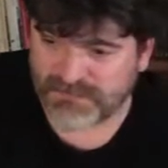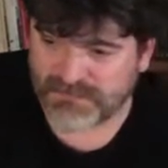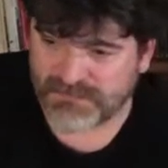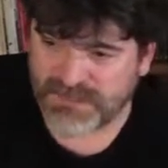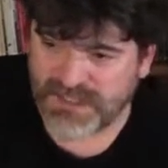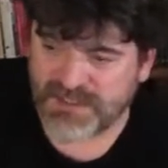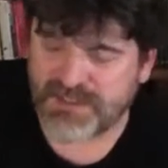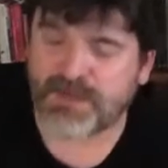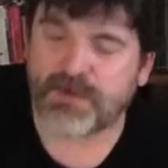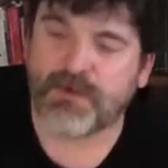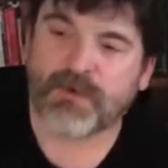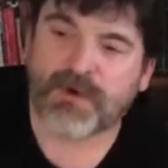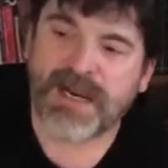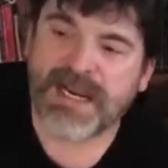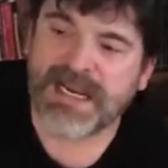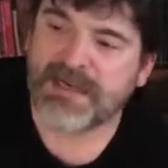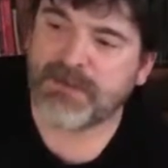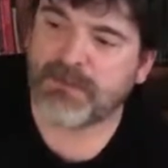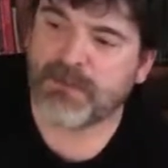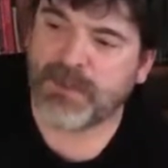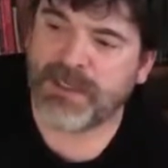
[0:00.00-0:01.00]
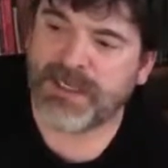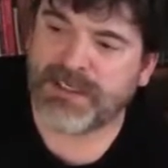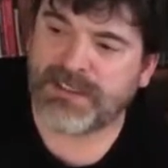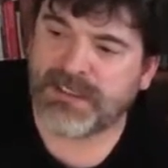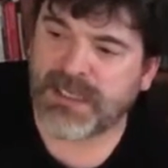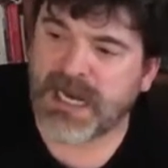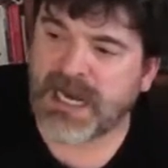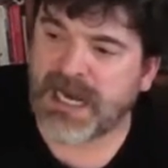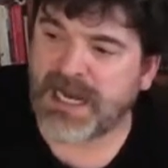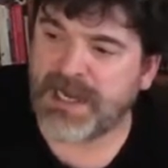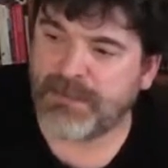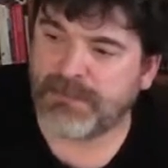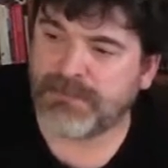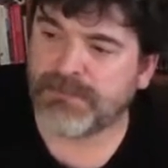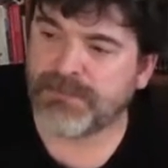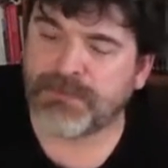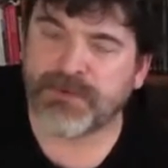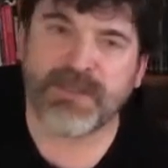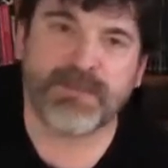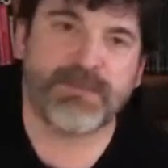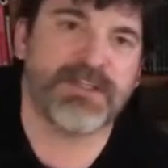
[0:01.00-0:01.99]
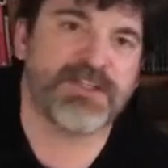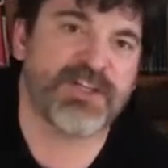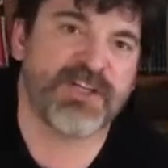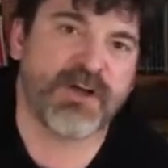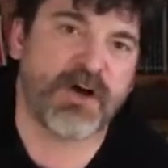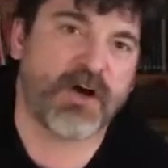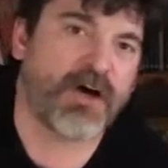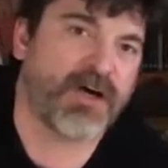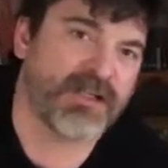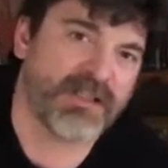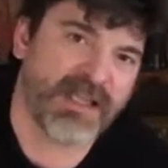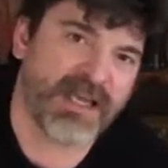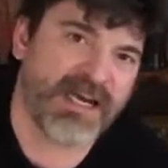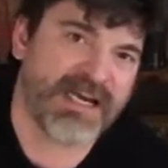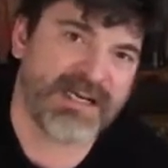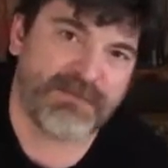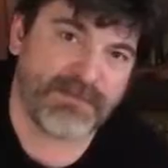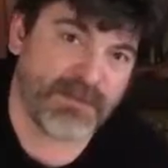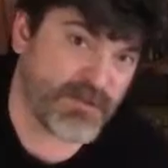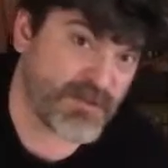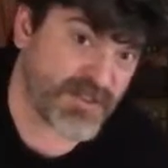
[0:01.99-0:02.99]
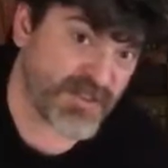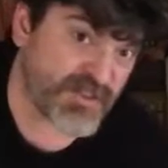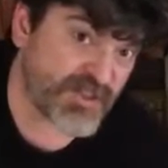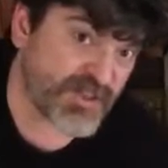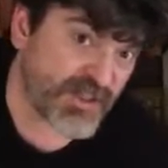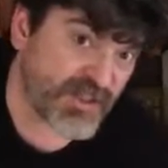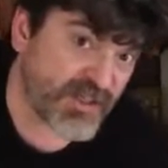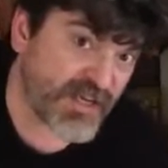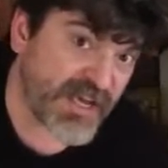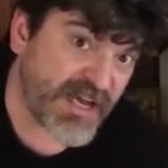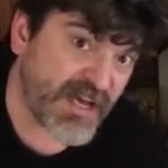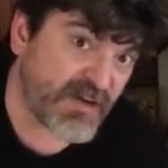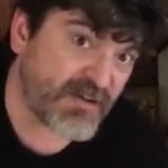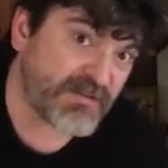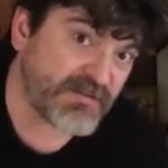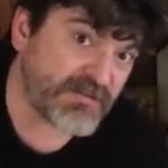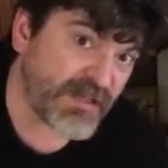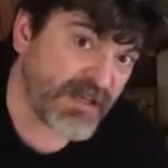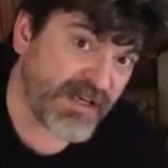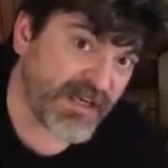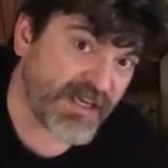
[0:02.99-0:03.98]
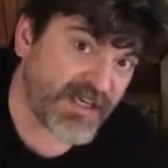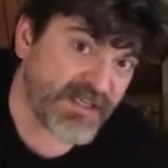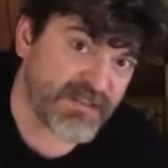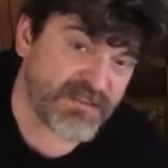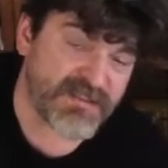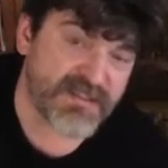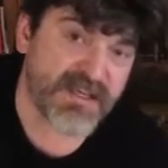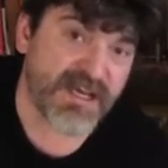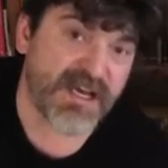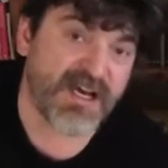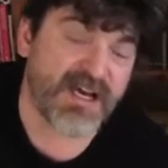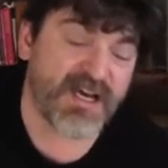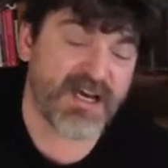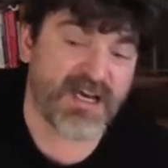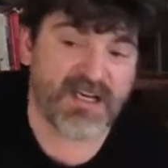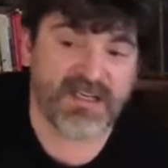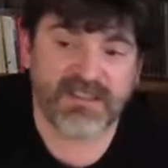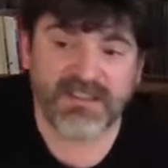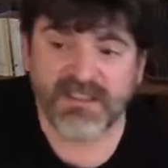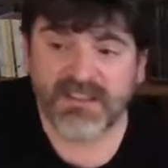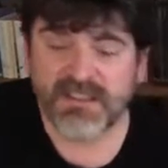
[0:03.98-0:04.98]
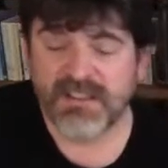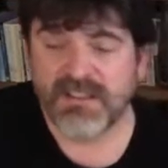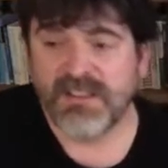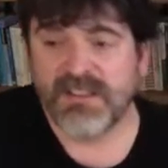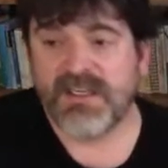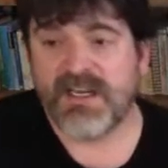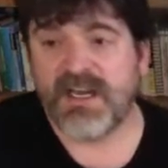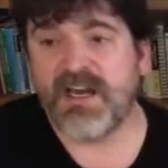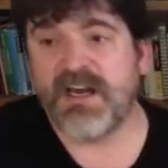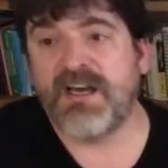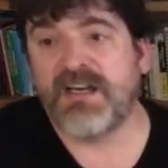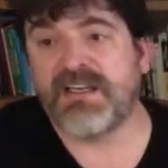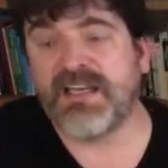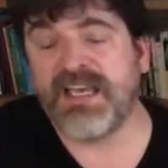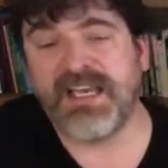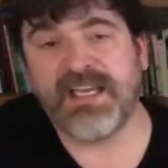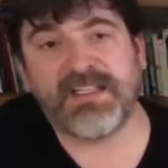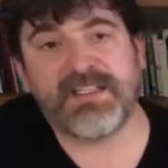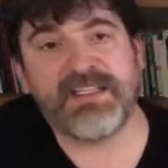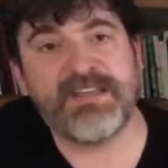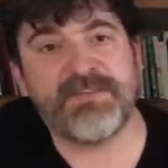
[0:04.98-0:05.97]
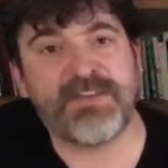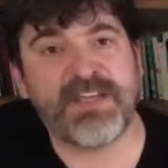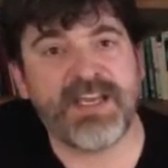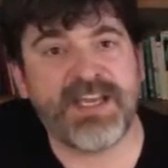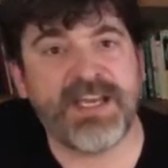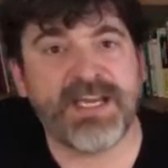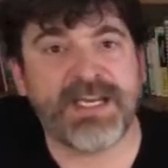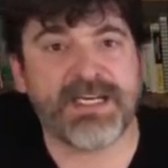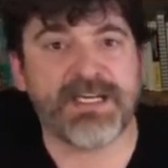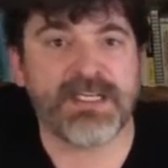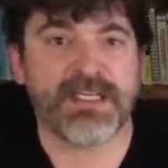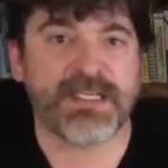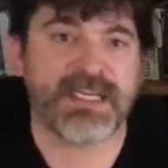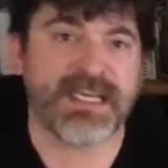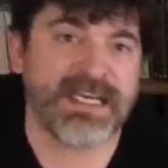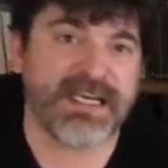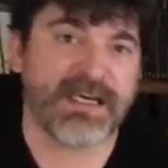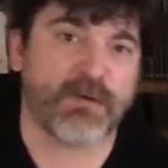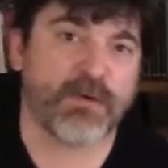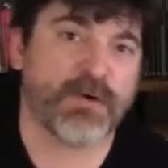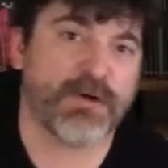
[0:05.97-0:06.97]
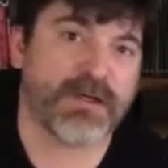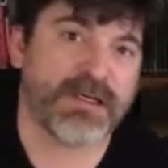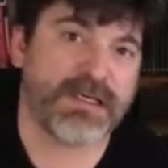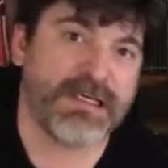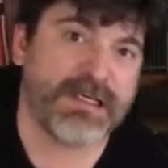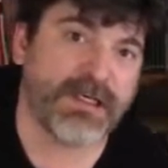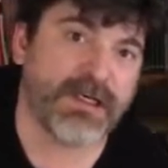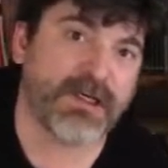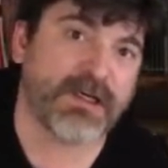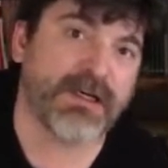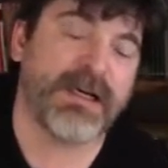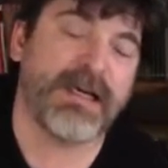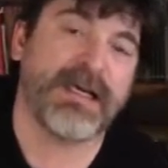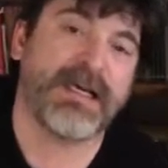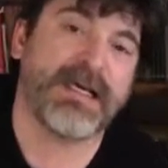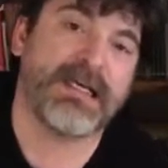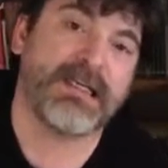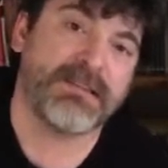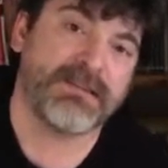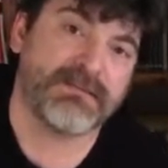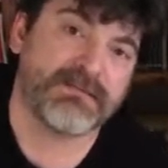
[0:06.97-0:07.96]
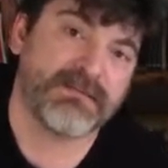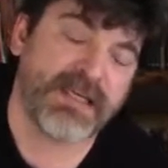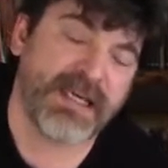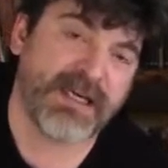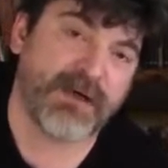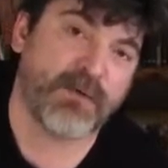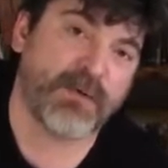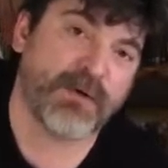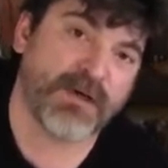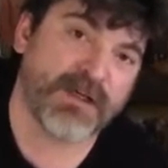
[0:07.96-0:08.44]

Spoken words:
It's great when I'm pretty much an online musician now, and can't leave Canada, can't work here, and can't